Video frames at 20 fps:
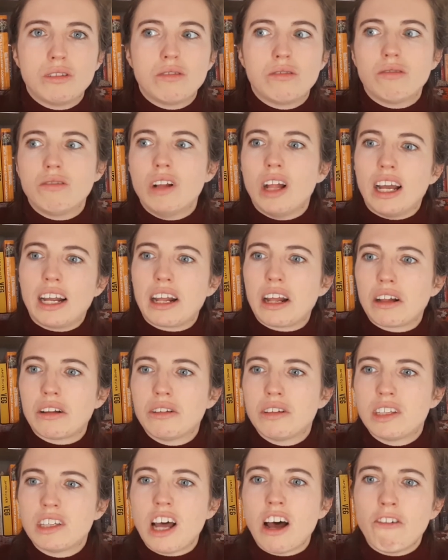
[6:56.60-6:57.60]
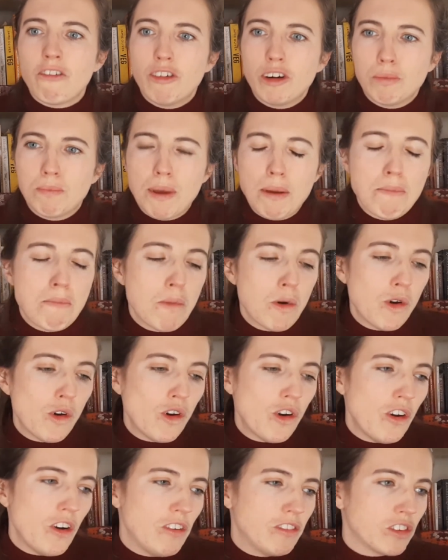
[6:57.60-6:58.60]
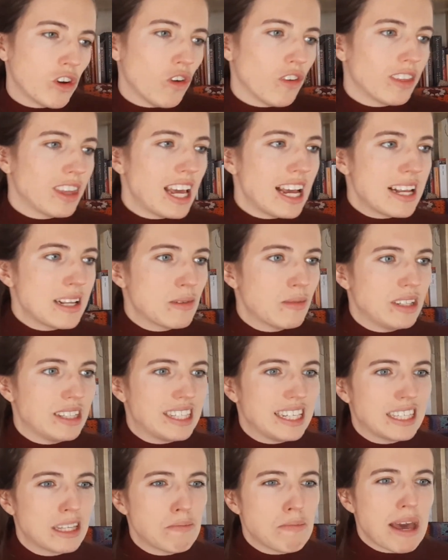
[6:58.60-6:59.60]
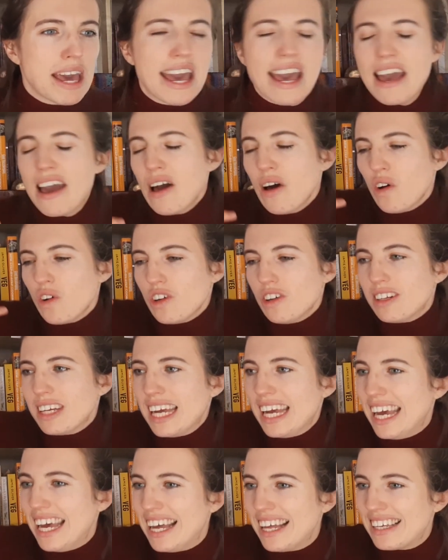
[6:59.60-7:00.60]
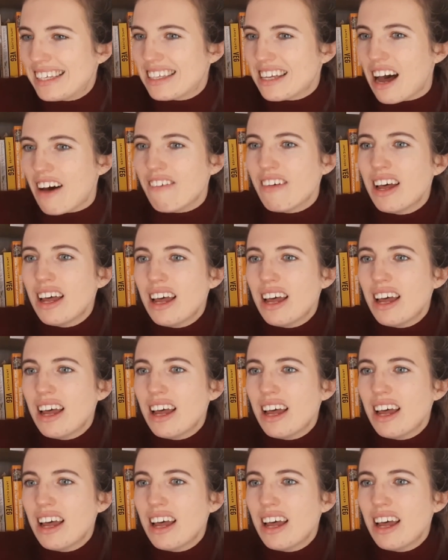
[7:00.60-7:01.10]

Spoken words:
like, stuff would be moved or things would disappear or you'd hear stuff.